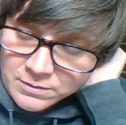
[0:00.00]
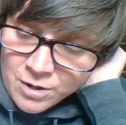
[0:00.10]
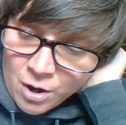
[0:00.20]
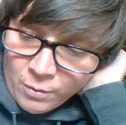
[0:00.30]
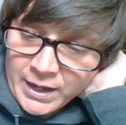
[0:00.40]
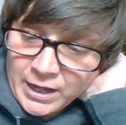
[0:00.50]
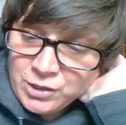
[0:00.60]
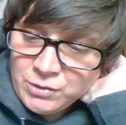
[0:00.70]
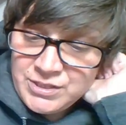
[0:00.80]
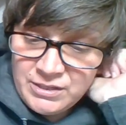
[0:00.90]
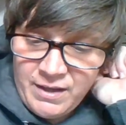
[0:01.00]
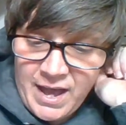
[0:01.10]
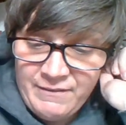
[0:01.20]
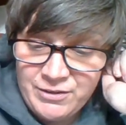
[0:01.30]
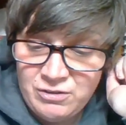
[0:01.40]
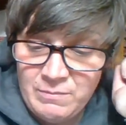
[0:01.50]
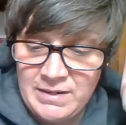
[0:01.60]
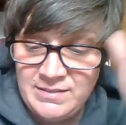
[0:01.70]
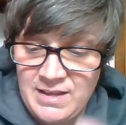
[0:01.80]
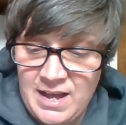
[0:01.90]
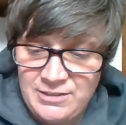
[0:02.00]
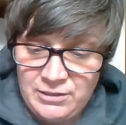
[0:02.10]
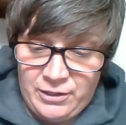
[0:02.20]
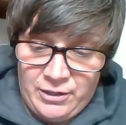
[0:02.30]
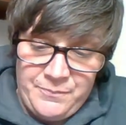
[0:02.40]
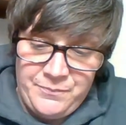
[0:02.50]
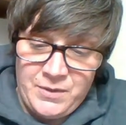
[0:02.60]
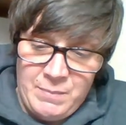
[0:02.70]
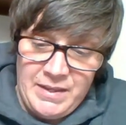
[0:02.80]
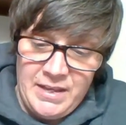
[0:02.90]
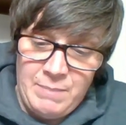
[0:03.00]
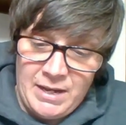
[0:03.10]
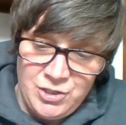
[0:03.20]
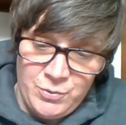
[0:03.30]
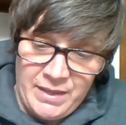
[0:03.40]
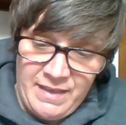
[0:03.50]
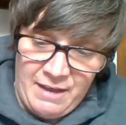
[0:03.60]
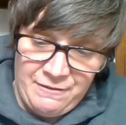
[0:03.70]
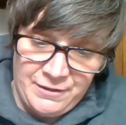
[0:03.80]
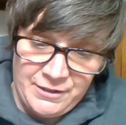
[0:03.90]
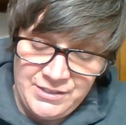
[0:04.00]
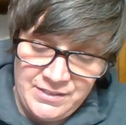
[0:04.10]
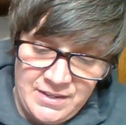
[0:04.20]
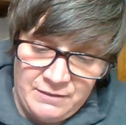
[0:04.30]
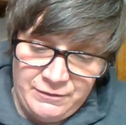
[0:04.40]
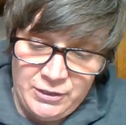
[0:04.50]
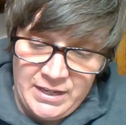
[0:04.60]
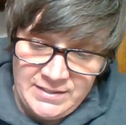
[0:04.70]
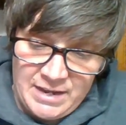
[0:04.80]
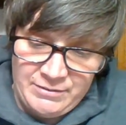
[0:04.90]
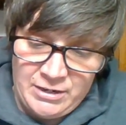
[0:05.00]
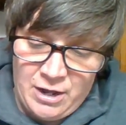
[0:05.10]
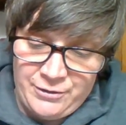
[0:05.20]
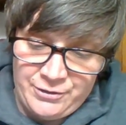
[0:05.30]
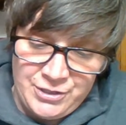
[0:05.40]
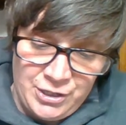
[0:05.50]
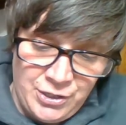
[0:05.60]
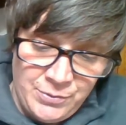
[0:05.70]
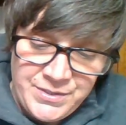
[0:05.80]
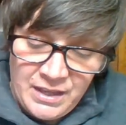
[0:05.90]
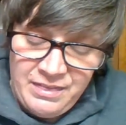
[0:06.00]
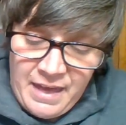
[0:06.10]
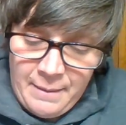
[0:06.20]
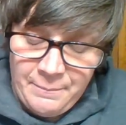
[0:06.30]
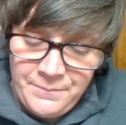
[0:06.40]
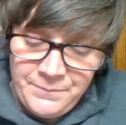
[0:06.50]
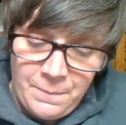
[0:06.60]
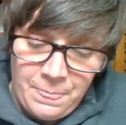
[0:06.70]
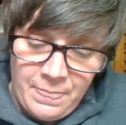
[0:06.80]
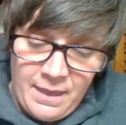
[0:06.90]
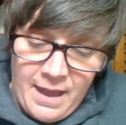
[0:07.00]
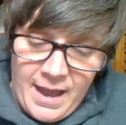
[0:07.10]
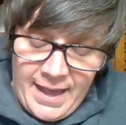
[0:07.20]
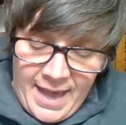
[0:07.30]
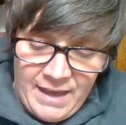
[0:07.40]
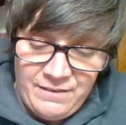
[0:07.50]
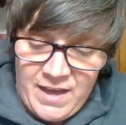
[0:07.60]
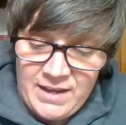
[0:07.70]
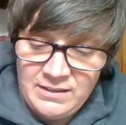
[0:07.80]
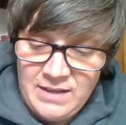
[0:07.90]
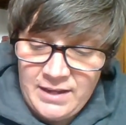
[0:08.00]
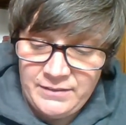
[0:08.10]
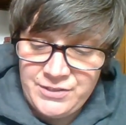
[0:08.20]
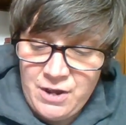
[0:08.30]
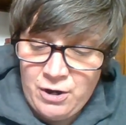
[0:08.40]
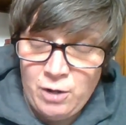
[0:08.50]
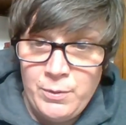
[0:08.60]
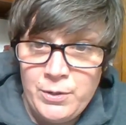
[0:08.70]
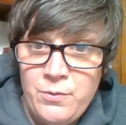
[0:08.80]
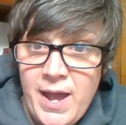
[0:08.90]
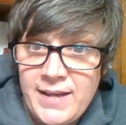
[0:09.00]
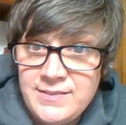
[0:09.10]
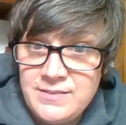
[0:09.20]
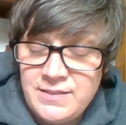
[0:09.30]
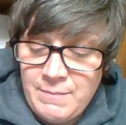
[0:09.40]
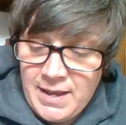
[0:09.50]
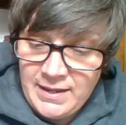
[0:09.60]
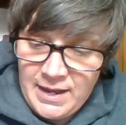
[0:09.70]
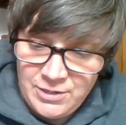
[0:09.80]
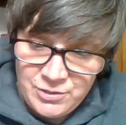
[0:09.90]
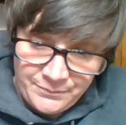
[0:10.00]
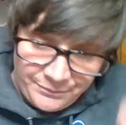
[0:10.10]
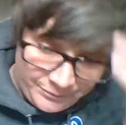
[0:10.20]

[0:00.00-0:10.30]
No, Anne, you still have a tremendous lot to learn. Begin by doing that first, instead of looking down on others and accusing them. I have had a lot of sorrow, but who hasn't at my age?